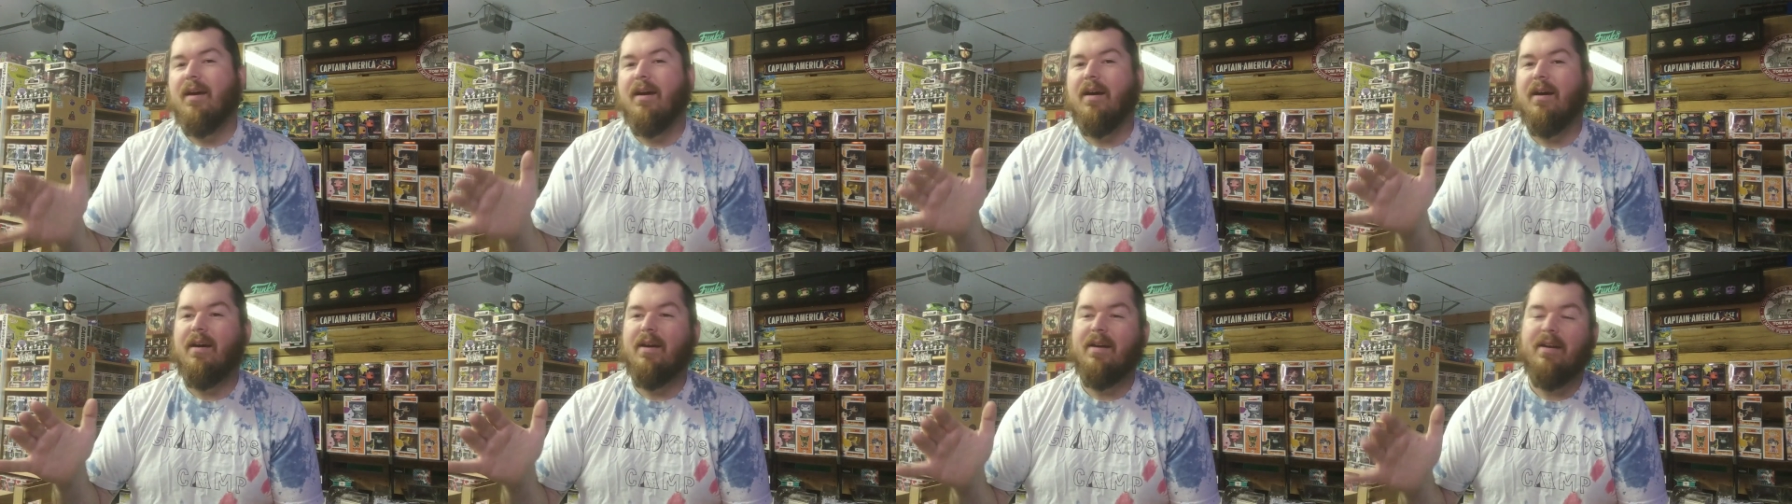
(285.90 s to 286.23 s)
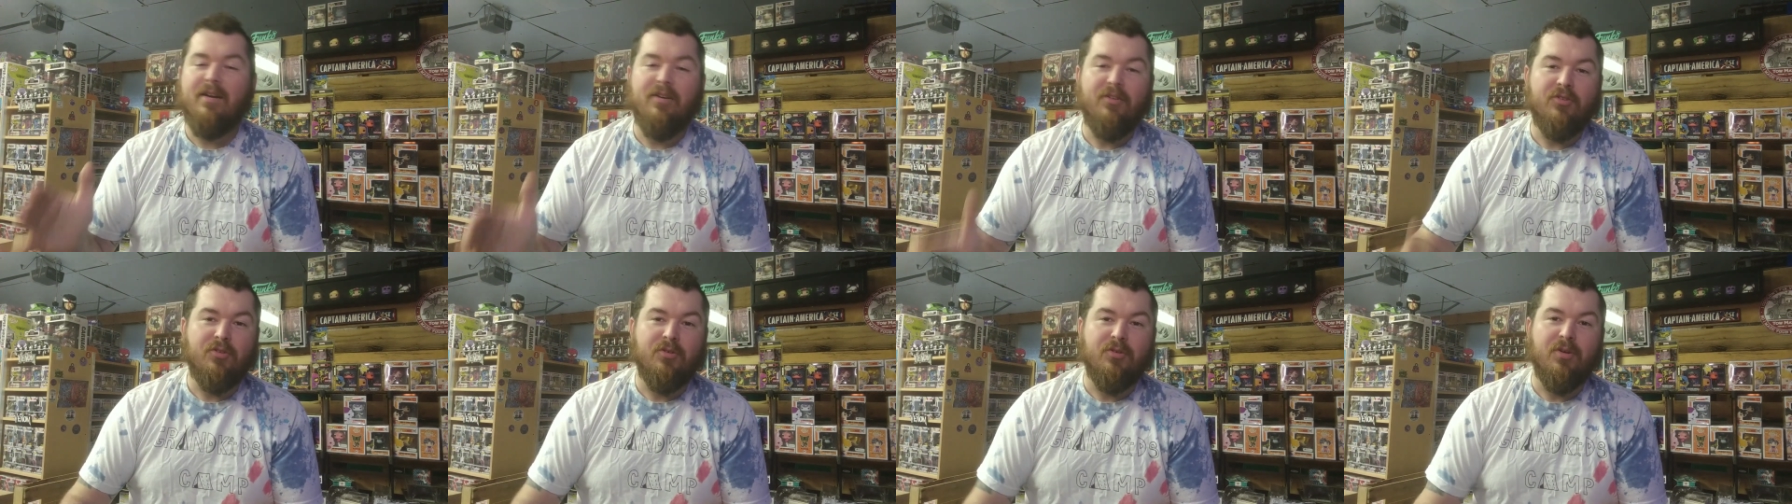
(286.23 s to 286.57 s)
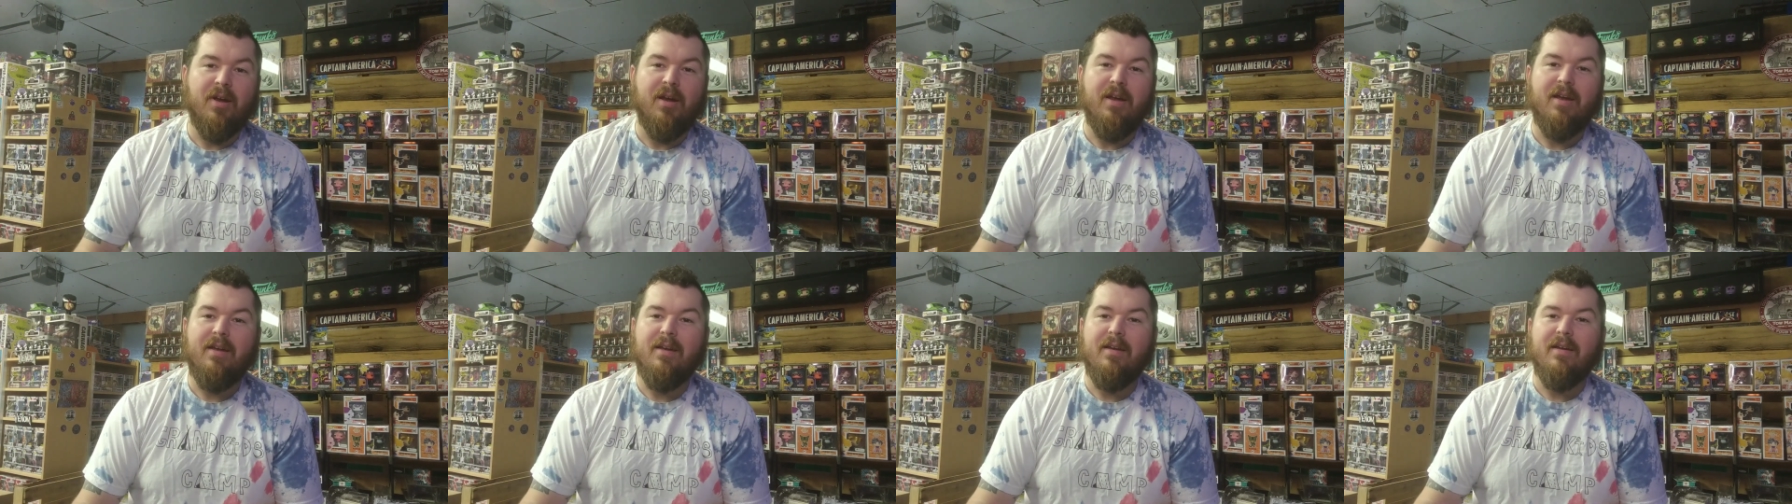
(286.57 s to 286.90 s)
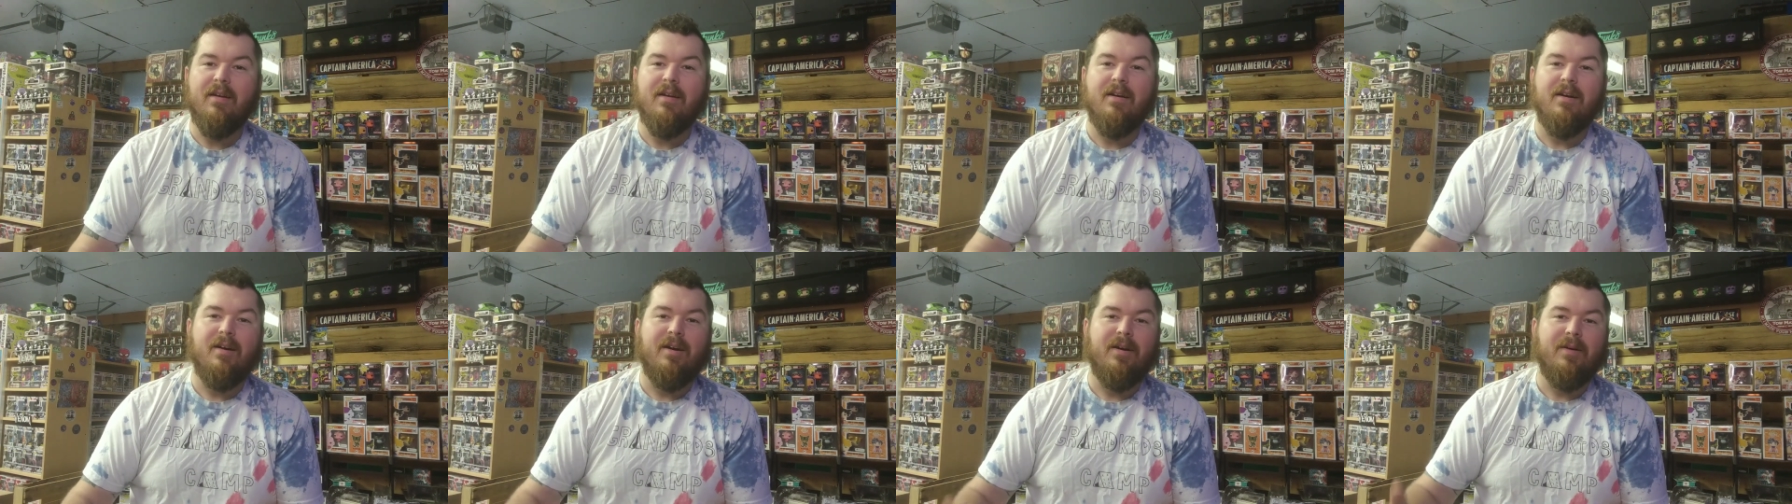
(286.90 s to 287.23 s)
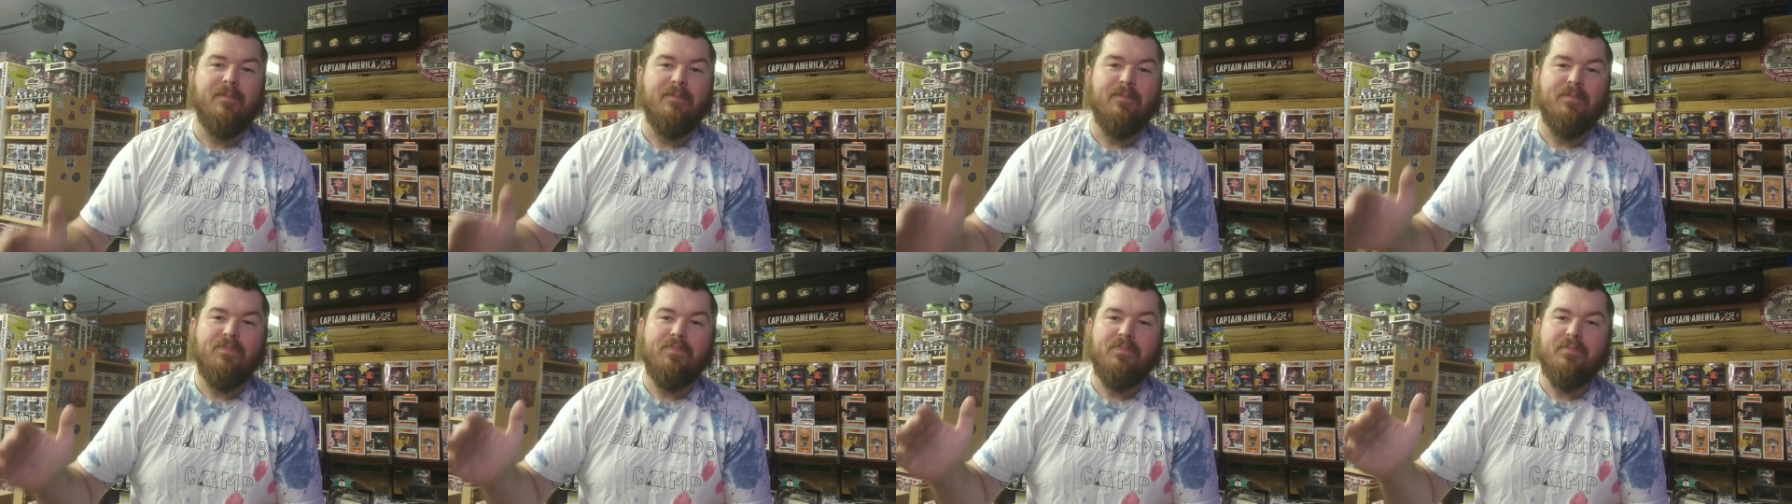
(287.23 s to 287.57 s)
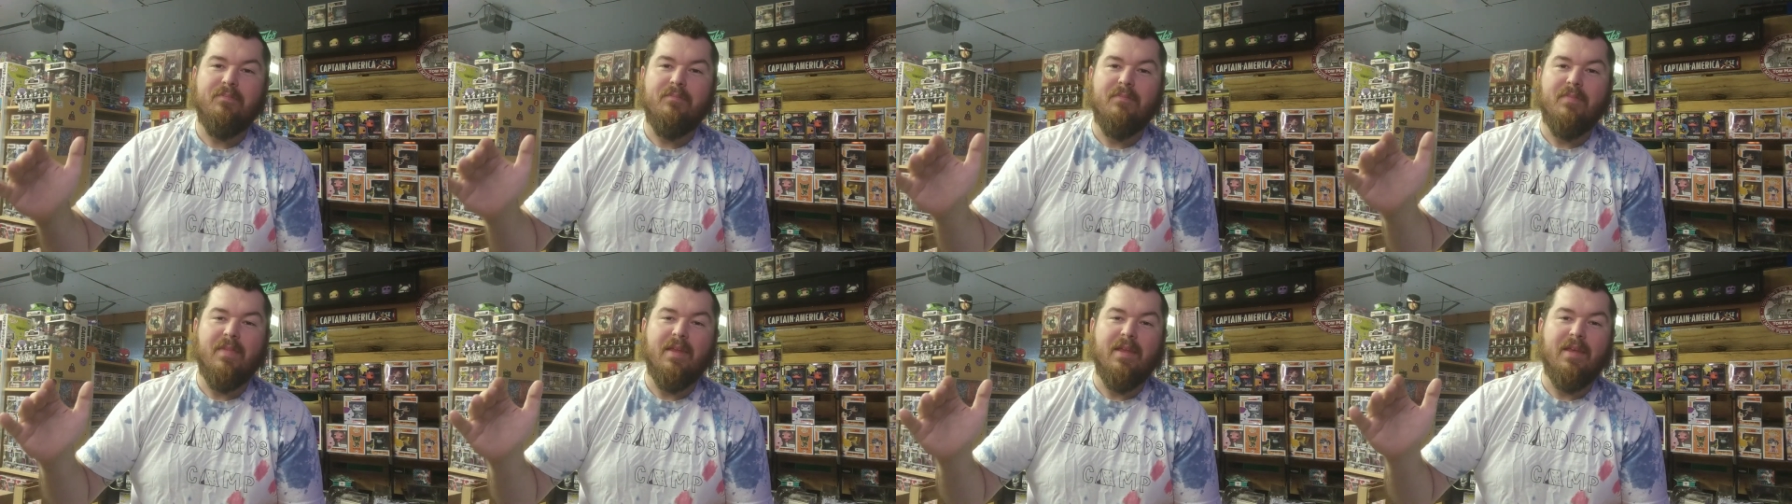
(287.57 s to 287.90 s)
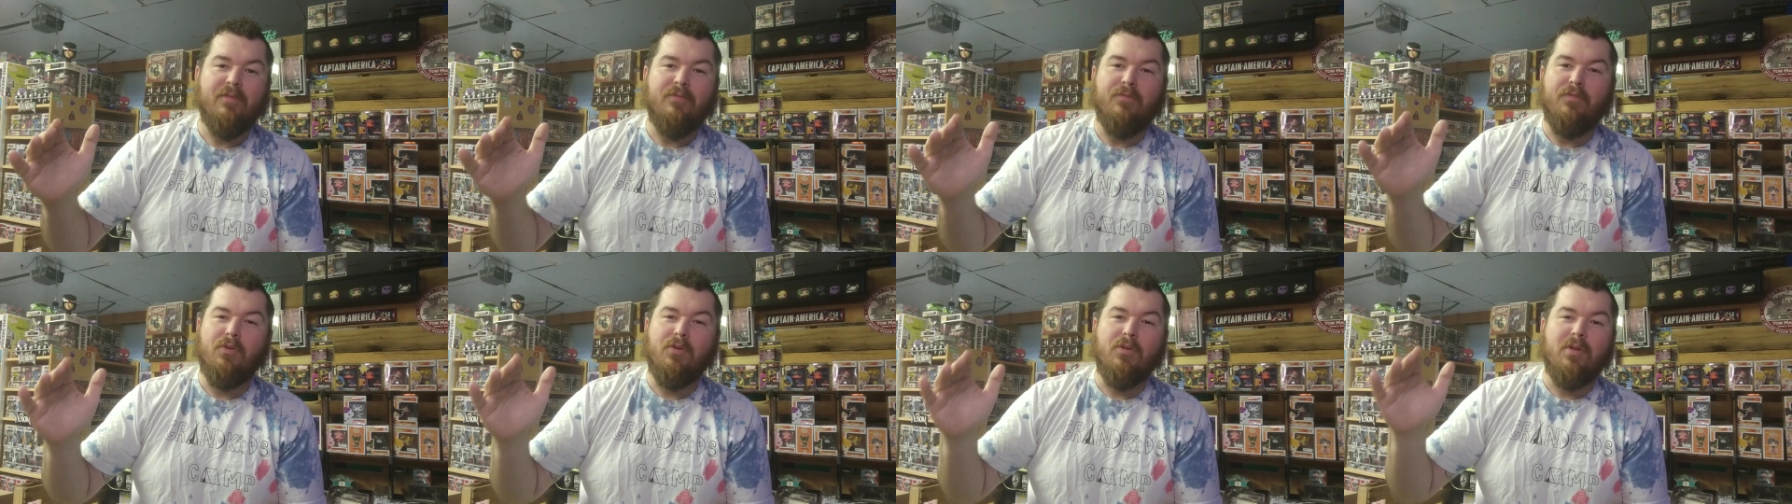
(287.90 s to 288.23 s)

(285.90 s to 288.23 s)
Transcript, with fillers: Uh, it is great. Um, if